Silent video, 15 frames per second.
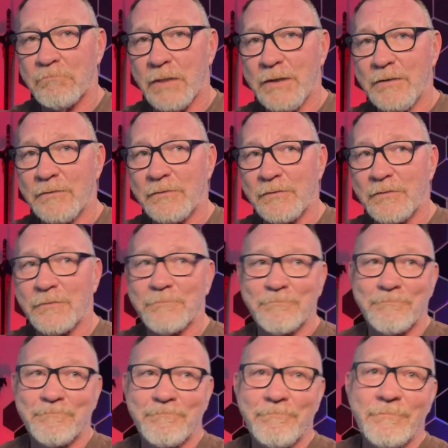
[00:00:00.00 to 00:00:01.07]
Peace.
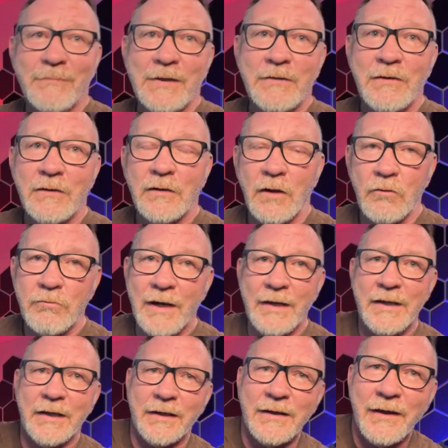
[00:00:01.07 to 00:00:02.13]

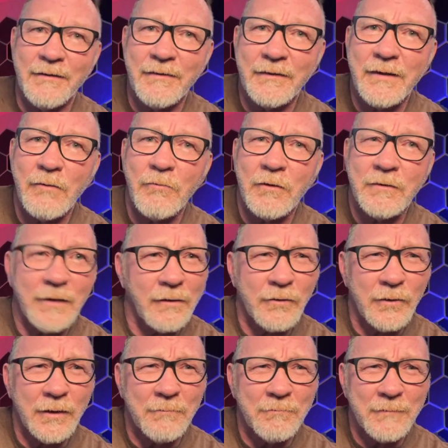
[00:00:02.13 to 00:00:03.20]
Alrighty, I think it worked out
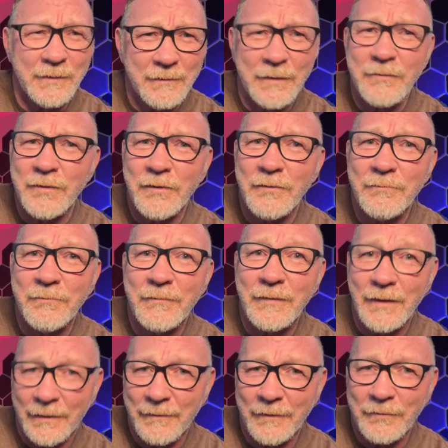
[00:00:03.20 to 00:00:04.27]
good. Think so?
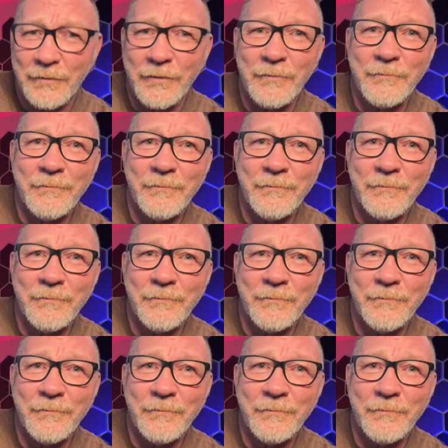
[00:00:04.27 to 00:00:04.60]
I think so.